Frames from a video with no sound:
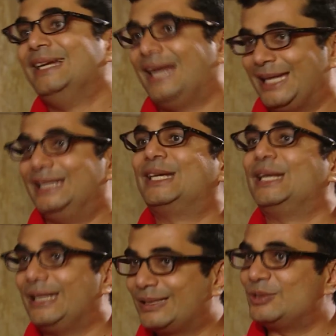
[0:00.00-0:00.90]
and it
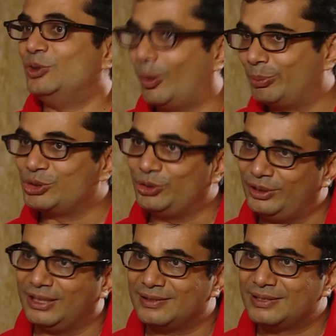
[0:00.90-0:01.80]
creates new
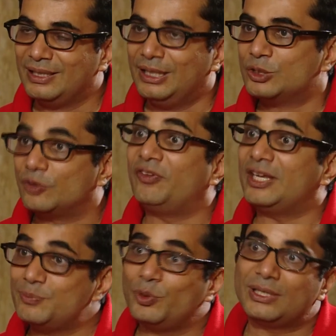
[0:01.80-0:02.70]
opportunities. So
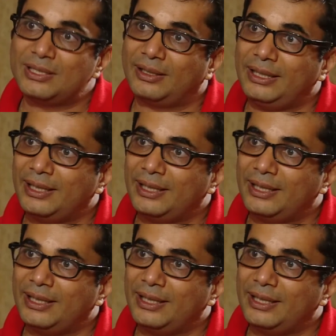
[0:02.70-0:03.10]
Facebook is a great